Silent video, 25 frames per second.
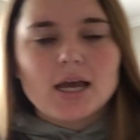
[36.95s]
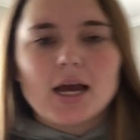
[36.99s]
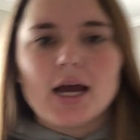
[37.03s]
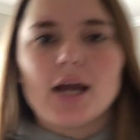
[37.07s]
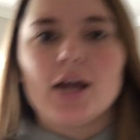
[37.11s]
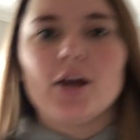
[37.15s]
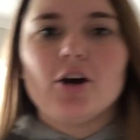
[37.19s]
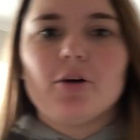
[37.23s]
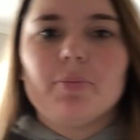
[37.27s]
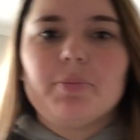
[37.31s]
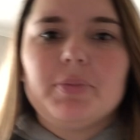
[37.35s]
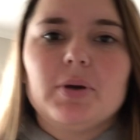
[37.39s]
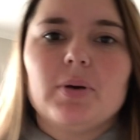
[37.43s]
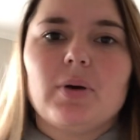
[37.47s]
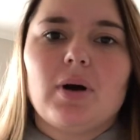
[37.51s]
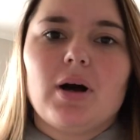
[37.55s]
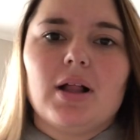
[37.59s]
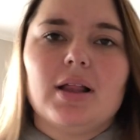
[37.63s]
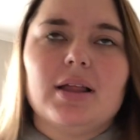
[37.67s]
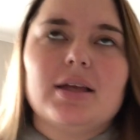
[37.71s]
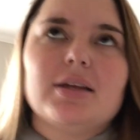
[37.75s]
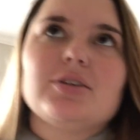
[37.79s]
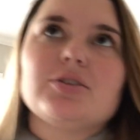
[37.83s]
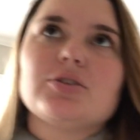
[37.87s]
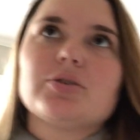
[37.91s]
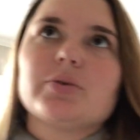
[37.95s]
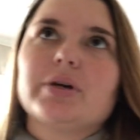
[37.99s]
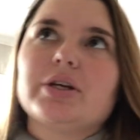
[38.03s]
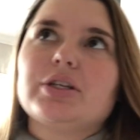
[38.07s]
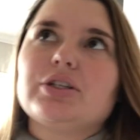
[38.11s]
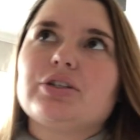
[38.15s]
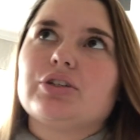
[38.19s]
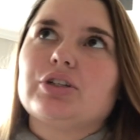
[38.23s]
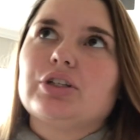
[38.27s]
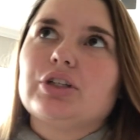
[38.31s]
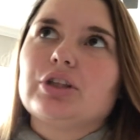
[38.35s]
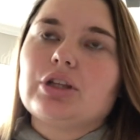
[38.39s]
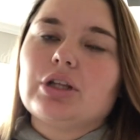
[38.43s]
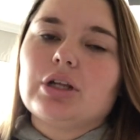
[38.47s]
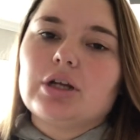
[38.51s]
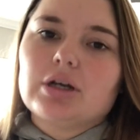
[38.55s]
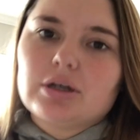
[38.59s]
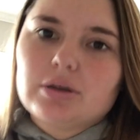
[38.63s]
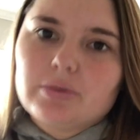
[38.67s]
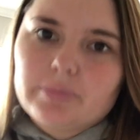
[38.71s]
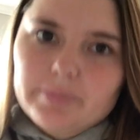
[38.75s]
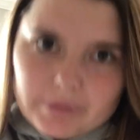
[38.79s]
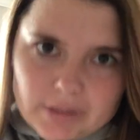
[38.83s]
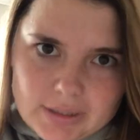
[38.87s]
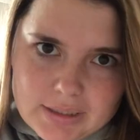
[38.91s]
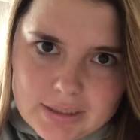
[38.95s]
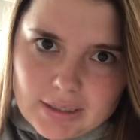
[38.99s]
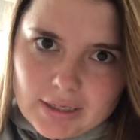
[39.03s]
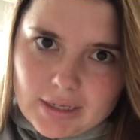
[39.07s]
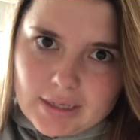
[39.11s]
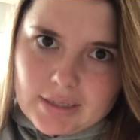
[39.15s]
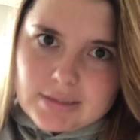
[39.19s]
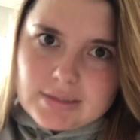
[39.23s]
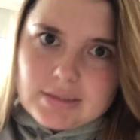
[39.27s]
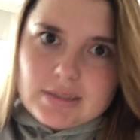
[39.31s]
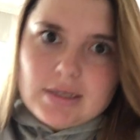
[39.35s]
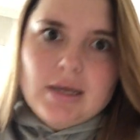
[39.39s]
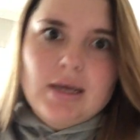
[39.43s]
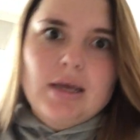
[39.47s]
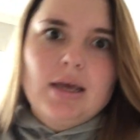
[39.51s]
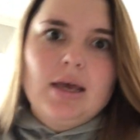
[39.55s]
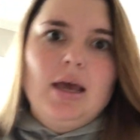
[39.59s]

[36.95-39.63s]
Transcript: I hope you all enjoyed your long weekend.